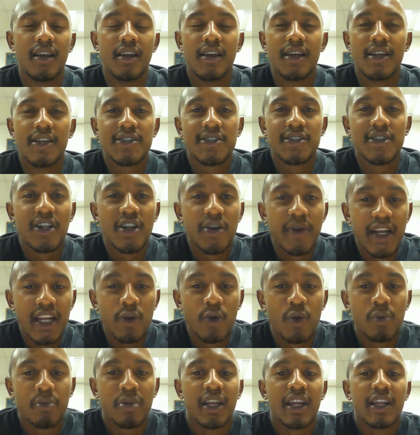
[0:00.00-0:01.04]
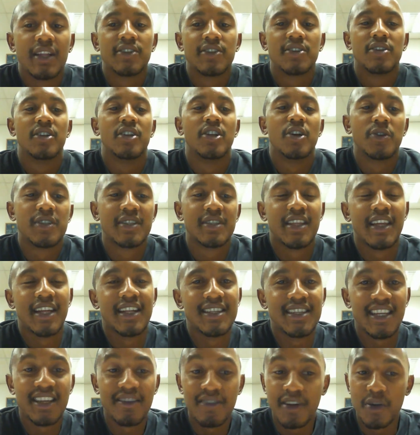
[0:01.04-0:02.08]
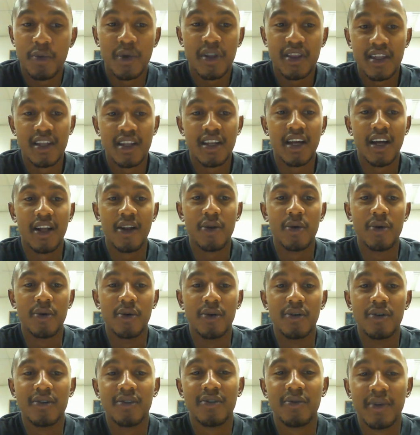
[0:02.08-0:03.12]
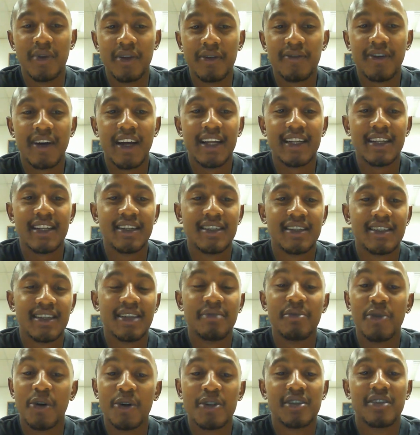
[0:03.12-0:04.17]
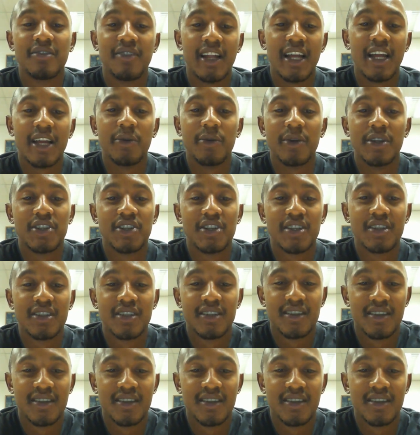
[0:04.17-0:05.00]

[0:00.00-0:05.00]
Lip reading: So already we begin to note that even within our law we find emotive language.